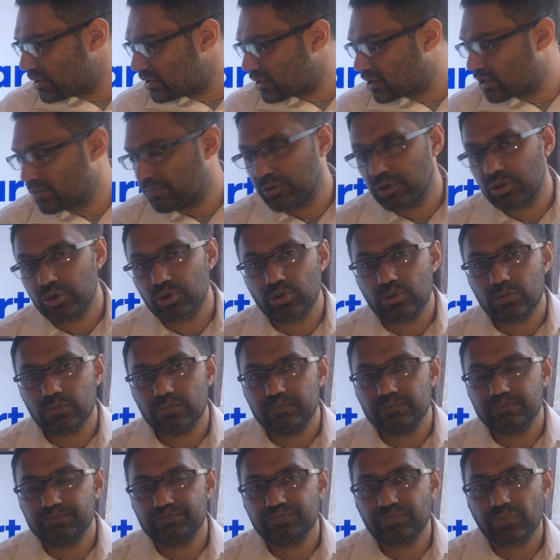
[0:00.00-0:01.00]

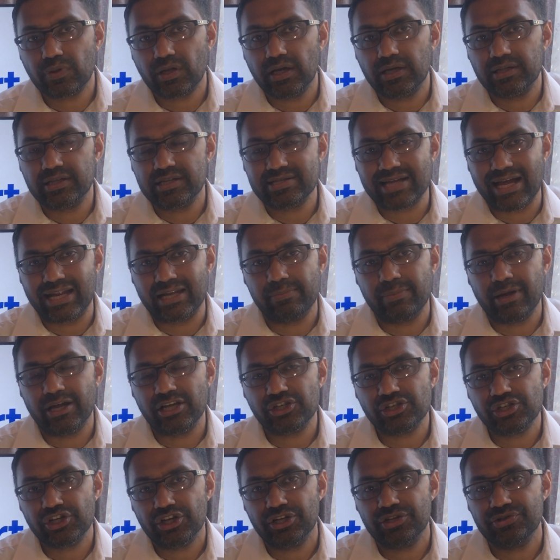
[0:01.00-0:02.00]
Caboodle. There's
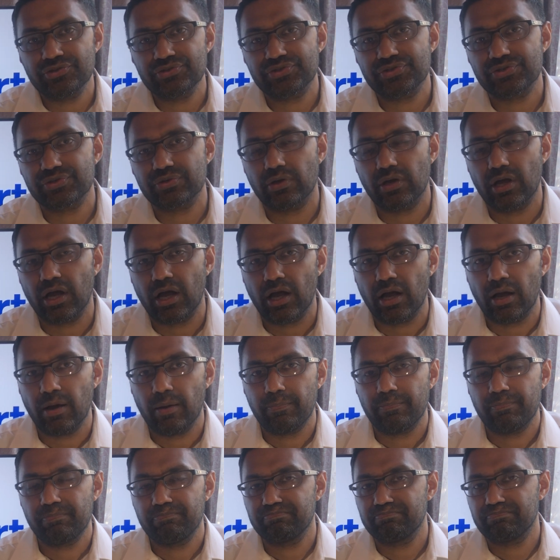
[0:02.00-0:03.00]
animations,
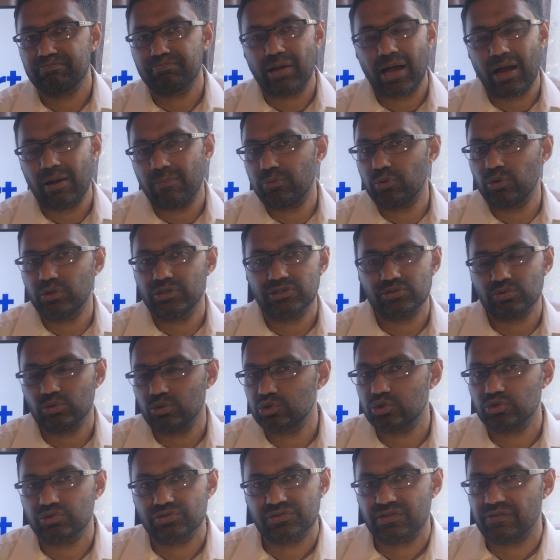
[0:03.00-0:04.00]
PowerPoints, all
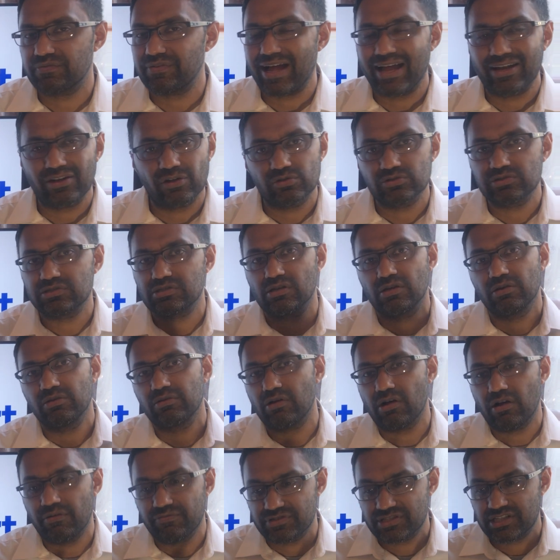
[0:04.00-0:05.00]
sorts of stuff, and also
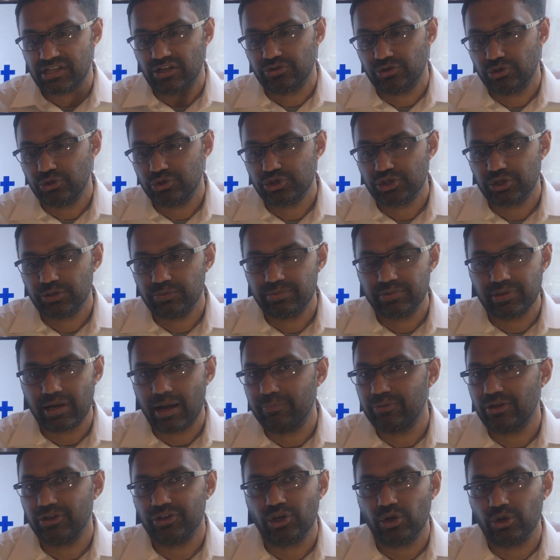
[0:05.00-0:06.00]
obviously on YouTube.
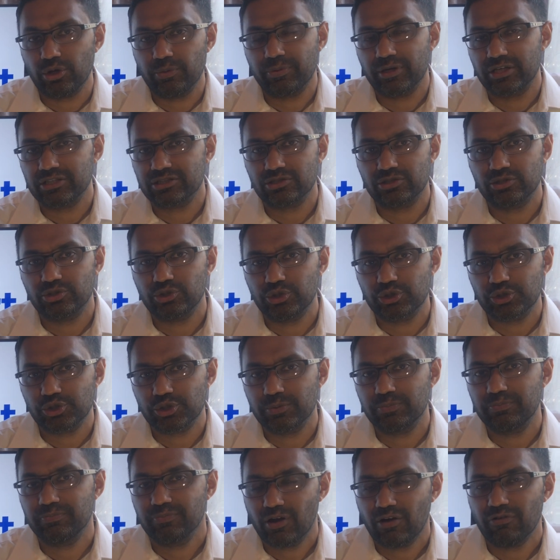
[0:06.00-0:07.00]
I'm not the only person on
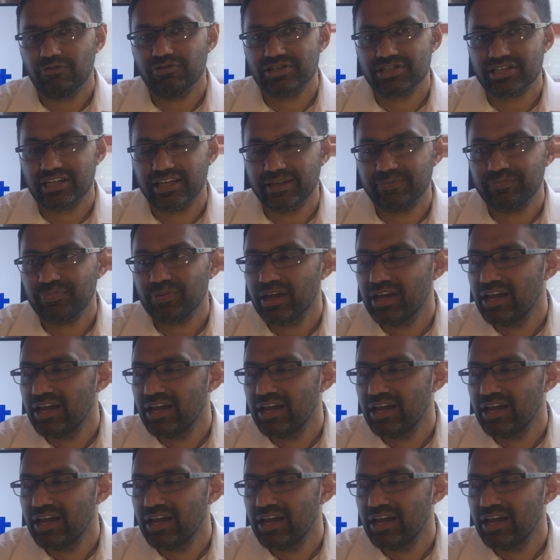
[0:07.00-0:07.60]
YouTube, obviously.